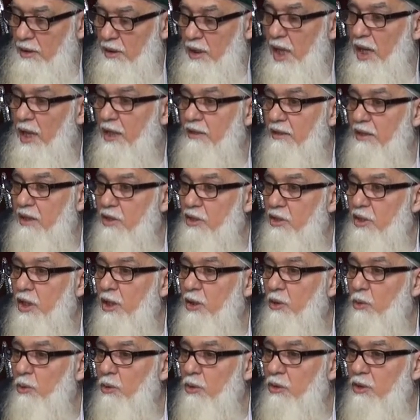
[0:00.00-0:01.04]
Yeah, the
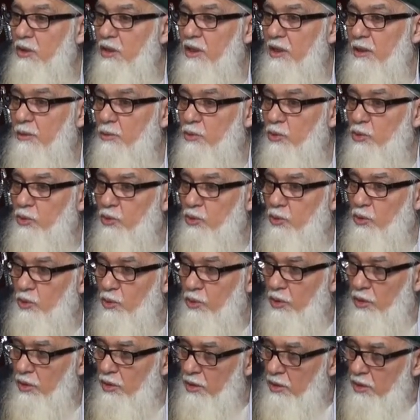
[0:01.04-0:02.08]
Shaykh wants him to
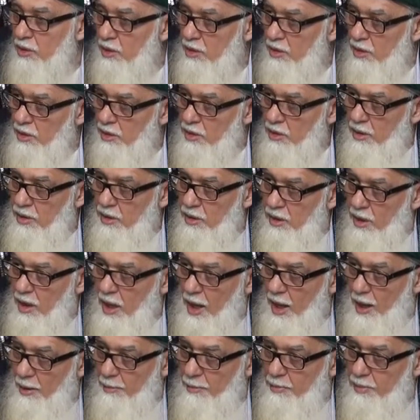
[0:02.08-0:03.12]

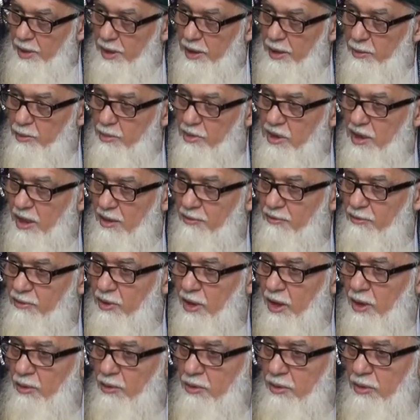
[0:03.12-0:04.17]
humble himself
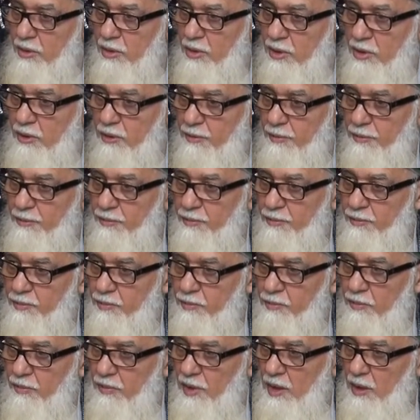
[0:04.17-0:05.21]
down,
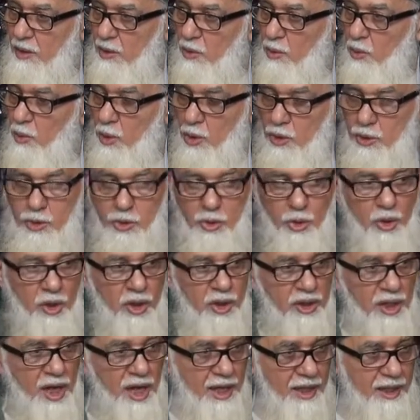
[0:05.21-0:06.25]
want to
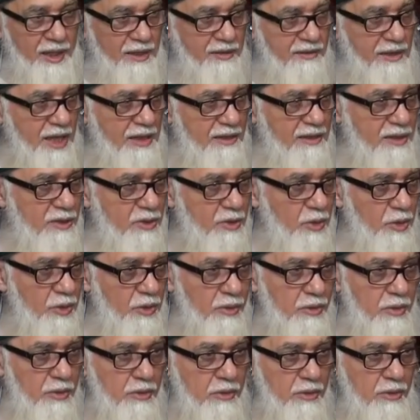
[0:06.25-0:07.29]
crack that
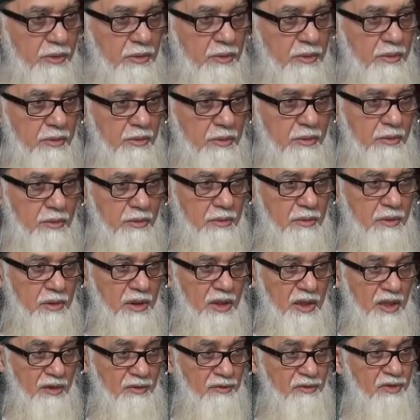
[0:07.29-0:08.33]
stone.
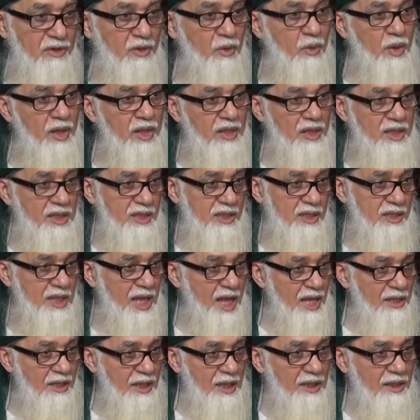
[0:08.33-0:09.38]
If he
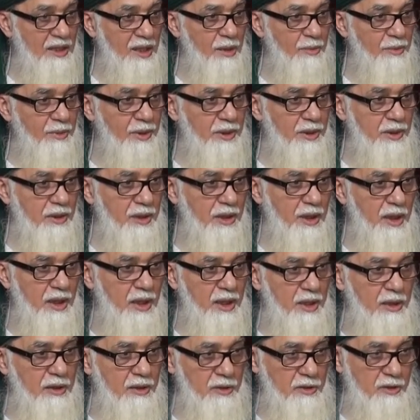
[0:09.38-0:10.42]
stayed a little bit,
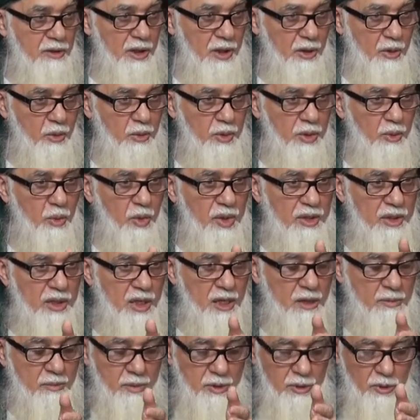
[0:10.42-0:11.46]
the Shaykh was
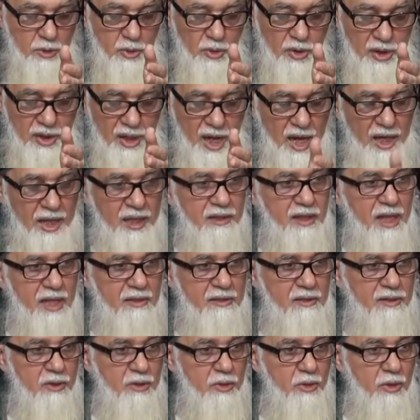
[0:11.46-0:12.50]
able to crack
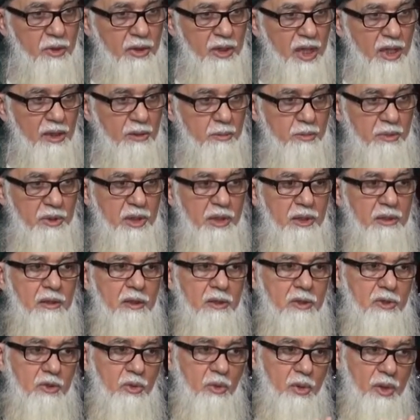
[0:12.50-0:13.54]
that stone and bring
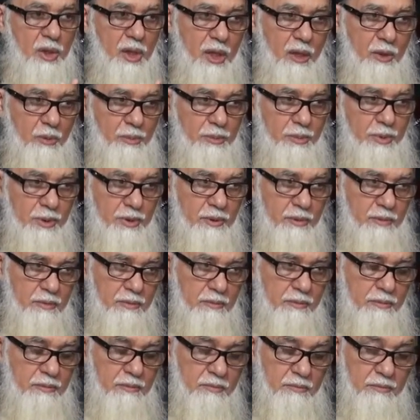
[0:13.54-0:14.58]
the jewel up.
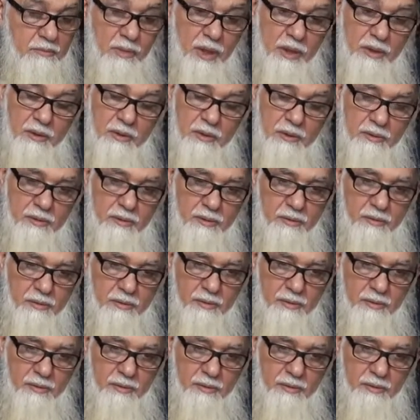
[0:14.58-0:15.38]
But